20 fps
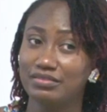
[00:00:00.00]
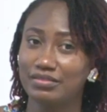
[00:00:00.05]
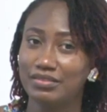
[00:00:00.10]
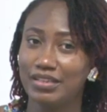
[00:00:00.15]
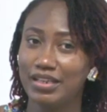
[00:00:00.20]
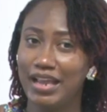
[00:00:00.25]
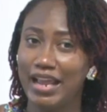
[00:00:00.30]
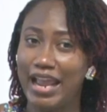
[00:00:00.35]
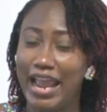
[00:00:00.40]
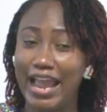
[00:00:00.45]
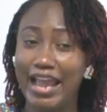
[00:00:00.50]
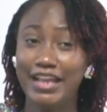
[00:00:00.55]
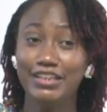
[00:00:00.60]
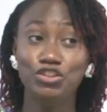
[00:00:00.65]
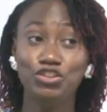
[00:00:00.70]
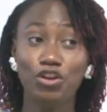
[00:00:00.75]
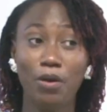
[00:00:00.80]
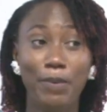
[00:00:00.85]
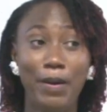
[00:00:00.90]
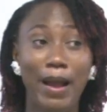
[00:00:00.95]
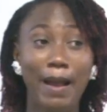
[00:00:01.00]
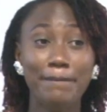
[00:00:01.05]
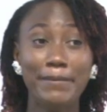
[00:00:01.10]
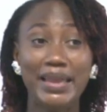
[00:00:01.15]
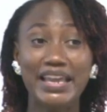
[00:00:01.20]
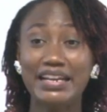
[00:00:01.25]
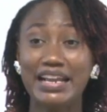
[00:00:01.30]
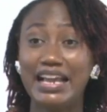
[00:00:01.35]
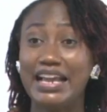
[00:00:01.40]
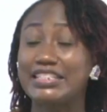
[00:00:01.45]
And
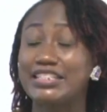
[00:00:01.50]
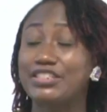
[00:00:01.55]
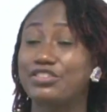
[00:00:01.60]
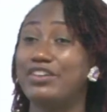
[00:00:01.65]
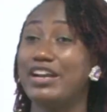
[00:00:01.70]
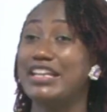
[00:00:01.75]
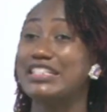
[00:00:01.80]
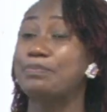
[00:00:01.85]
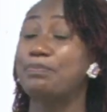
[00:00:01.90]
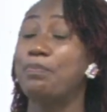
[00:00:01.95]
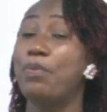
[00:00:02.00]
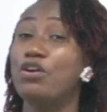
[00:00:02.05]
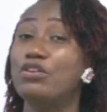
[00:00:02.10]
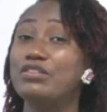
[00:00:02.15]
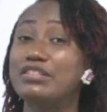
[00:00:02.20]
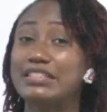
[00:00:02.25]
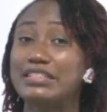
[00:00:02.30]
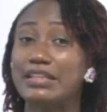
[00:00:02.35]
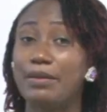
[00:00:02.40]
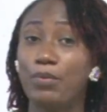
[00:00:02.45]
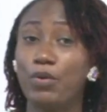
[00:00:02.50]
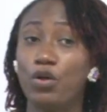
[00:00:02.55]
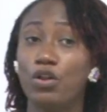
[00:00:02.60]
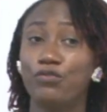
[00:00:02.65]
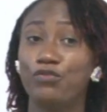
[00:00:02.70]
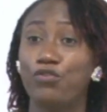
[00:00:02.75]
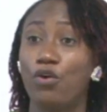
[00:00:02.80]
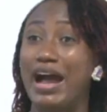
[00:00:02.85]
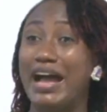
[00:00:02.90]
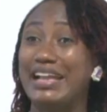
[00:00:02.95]
dopamine is responsible
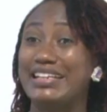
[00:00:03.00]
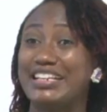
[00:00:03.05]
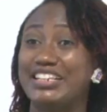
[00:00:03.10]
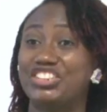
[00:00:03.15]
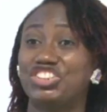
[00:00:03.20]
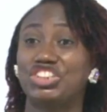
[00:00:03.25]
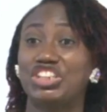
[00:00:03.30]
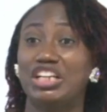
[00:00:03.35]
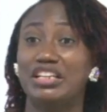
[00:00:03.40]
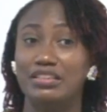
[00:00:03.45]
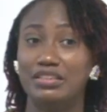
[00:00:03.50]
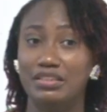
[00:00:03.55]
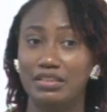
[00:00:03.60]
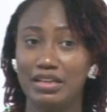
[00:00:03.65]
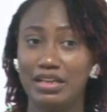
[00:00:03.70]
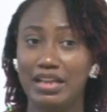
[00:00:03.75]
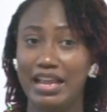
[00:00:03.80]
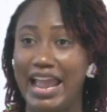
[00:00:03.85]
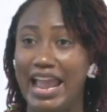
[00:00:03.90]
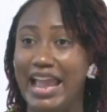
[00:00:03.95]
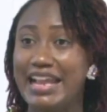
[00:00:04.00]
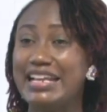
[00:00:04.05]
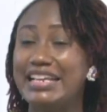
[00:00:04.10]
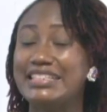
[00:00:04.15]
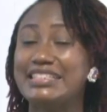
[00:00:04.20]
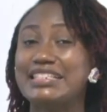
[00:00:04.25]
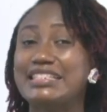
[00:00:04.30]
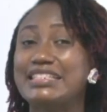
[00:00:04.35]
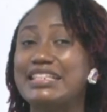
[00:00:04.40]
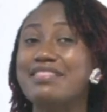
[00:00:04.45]
for addiction. And it
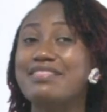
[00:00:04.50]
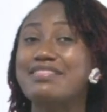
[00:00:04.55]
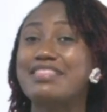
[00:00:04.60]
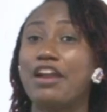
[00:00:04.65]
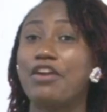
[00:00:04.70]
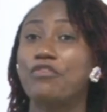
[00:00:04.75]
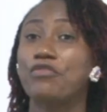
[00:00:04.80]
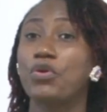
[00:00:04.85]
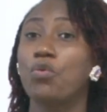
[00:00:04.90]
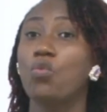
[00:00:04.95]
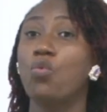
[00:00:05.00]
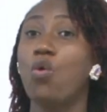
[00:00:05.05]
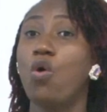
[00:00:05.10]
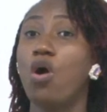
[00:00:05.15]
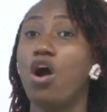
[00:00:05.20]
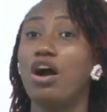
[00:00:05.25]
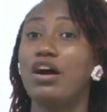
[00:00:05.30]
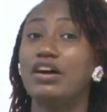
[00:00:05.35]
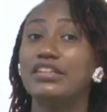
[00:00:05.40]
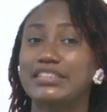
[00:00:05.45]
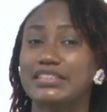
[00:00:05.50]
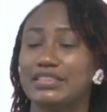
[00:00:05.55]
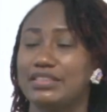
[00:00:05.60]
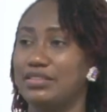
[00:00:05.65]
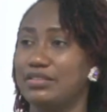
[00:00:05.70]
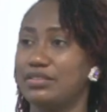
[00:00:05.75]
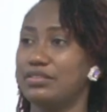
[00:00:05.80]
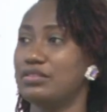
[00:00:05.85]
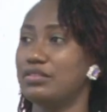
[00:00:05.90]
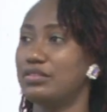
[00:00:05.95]
is in the reward
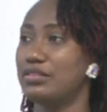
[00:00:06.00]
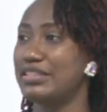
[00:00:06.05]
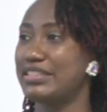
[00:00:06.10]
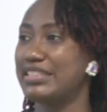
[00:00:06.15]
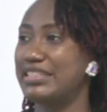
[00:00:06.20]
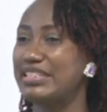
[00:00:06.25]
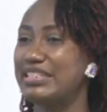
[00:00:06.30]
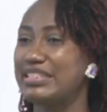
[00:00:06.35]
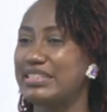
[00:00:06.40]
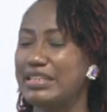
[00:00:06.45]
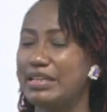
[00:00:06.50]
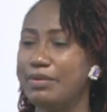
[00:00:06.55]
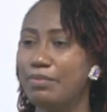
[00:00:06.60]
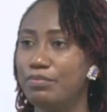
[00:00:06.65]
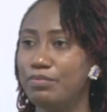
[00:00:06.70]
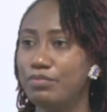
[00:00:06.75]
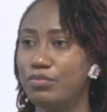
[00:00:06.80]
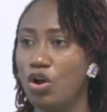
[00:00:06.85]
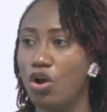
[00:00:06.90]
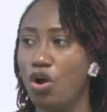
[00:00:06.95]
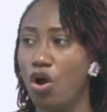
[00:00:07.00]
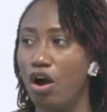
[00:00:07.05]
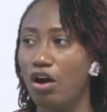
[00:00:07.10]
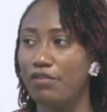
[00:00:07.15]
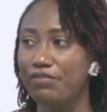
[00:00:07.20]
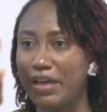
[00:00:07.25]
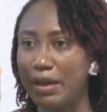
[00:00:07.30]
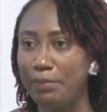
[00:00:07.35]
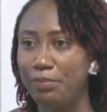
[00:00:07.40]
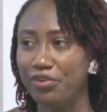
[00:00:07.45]
system of
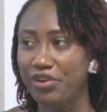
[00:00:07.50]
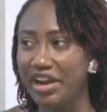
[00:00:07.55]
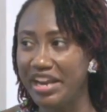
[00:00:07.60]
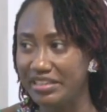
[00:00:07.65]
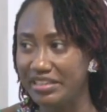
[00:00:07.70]
the brain.